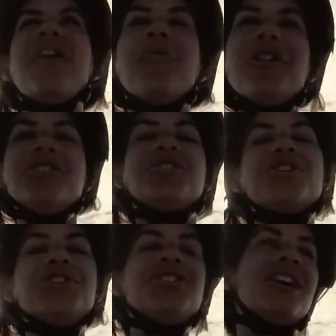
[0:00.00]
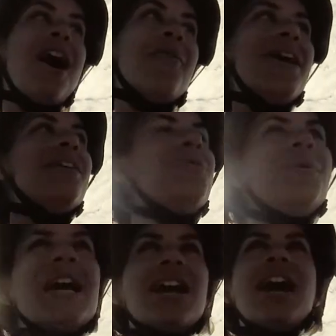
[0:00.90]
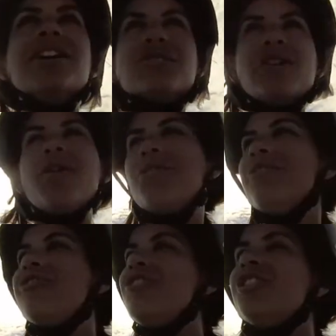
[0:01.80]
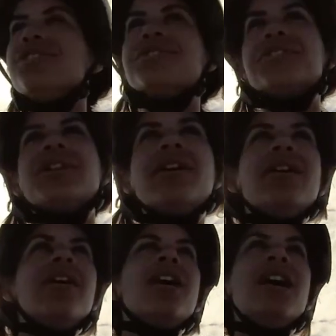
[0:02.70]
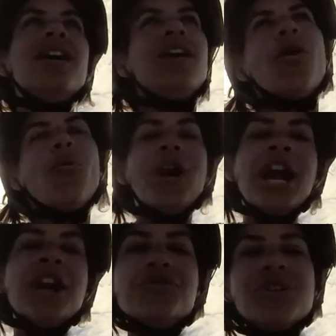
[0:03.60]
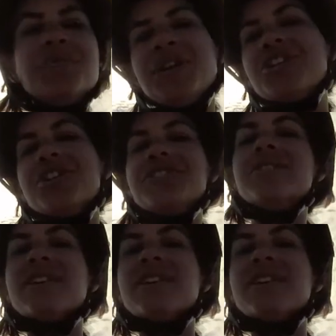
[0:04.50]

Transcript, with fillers: And what you could already realize on our first 100 meters